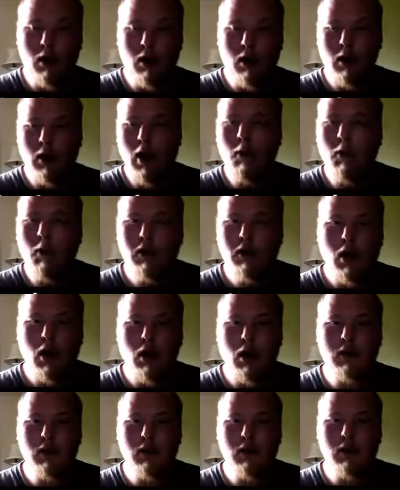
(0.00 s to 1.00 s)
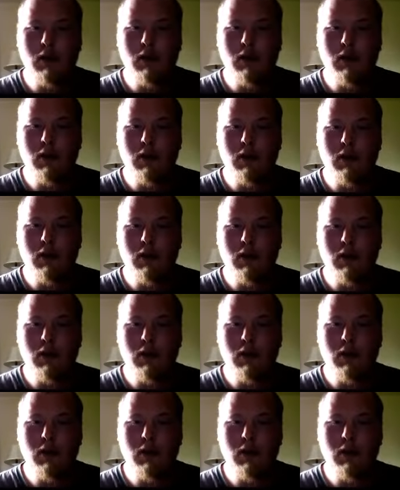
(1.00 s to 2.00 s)
on top of that you like
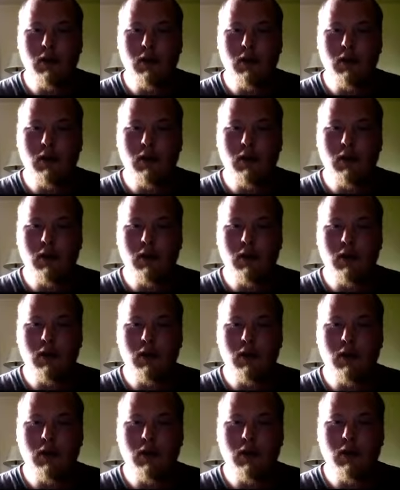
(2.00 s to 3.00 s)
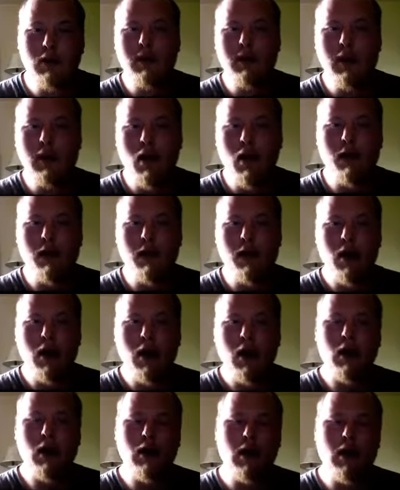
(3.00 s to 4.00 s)
fruits and stuff, like
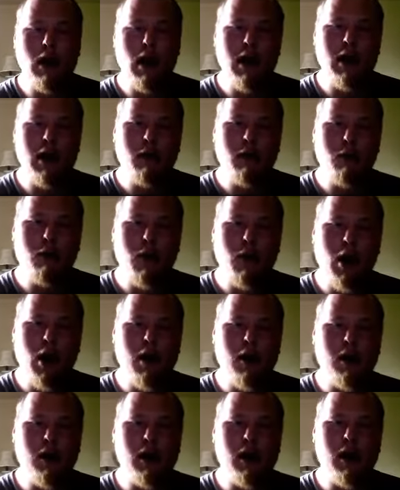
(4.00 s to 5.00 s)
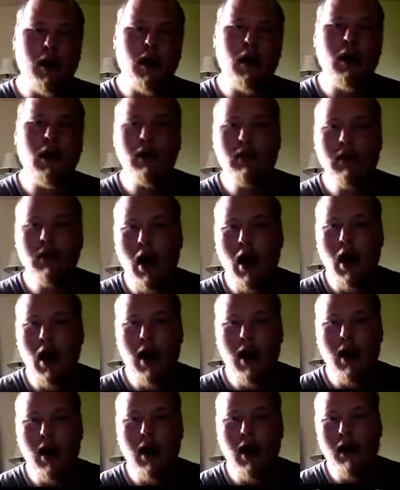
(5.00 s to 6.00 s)
berries and
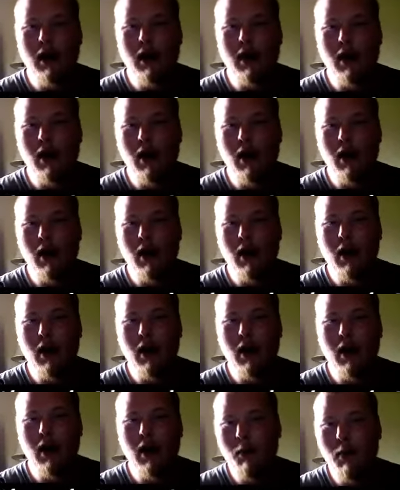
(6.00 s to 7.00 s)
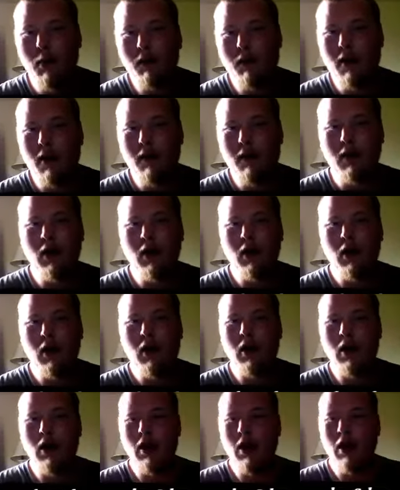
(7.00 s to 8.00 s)
melon flavor, then
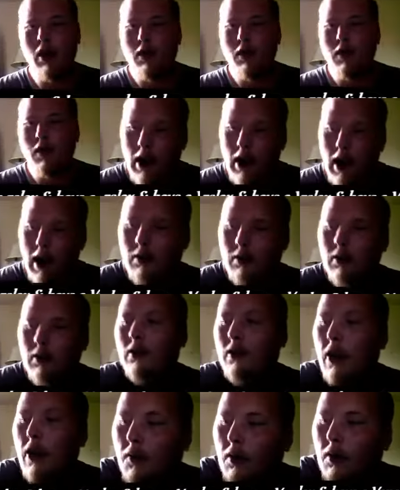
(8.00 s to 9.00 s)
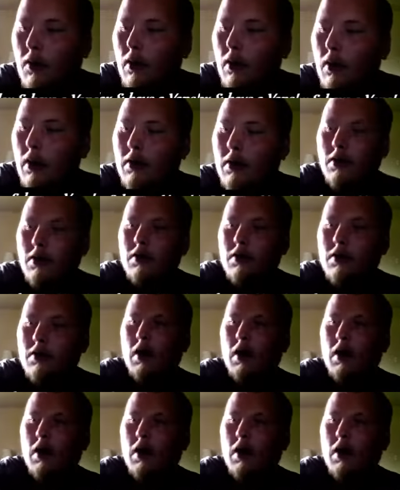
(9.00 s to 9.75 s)
I would definitely suggest Thug Juice